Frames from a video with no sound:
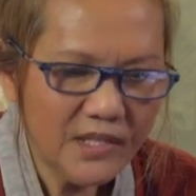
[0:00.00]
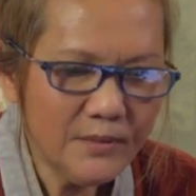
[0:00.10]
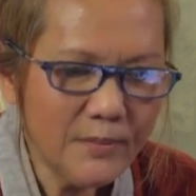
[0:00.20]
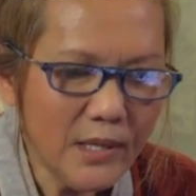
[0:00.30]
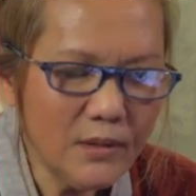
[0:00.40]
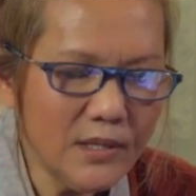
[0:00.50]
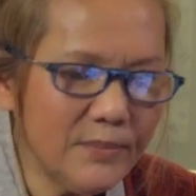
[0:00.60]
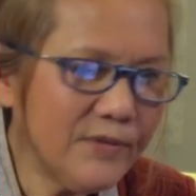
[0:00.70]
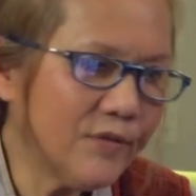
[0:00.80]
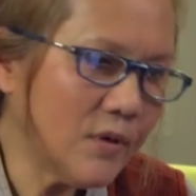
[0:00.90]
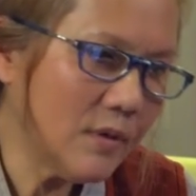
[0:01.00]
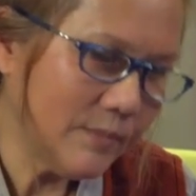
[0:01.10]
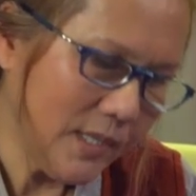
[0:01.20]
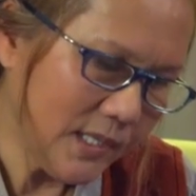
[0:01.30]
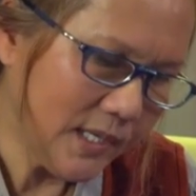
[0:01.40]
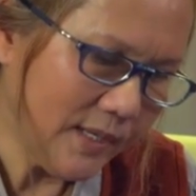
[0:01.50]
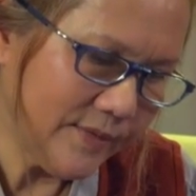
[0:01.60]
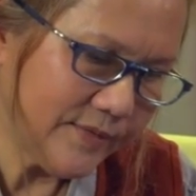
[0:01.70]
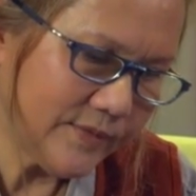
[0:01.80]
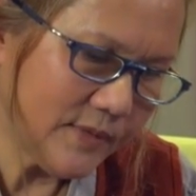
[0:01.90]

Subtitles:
In Maoli before my cave